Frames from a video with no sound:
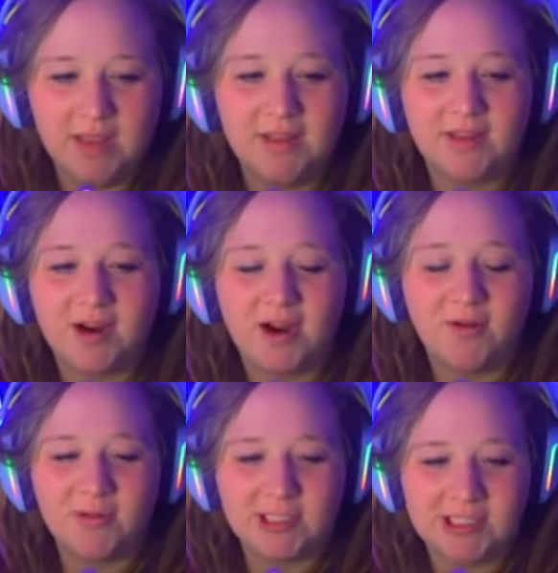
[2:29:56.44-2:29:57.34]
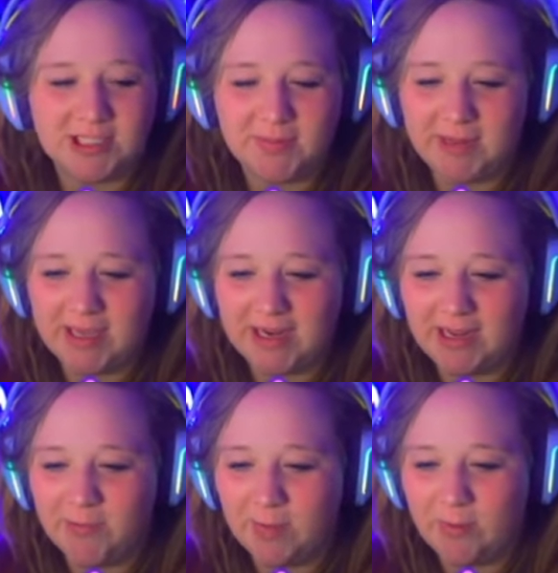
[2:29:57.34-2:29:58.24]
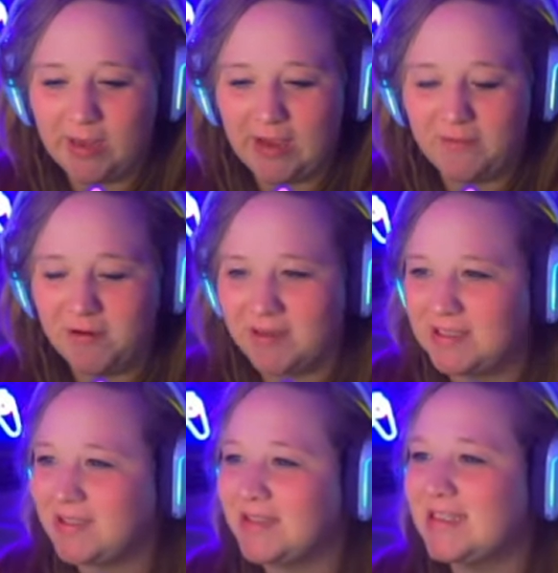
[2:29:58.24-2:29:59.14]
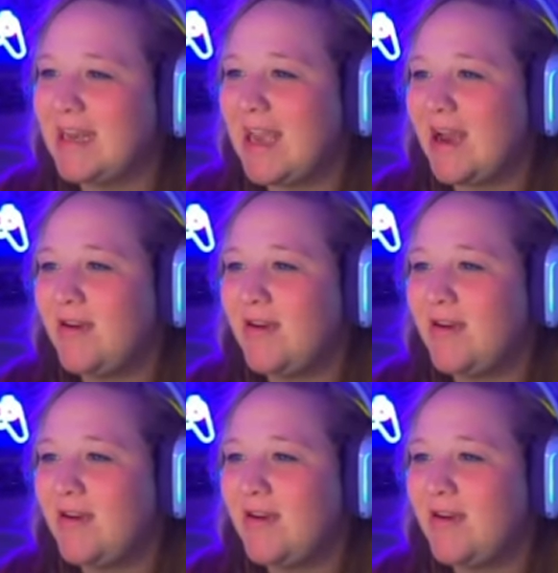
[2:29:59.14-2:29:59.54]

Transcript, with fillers: The garden was just her beginning, but we have crystals now.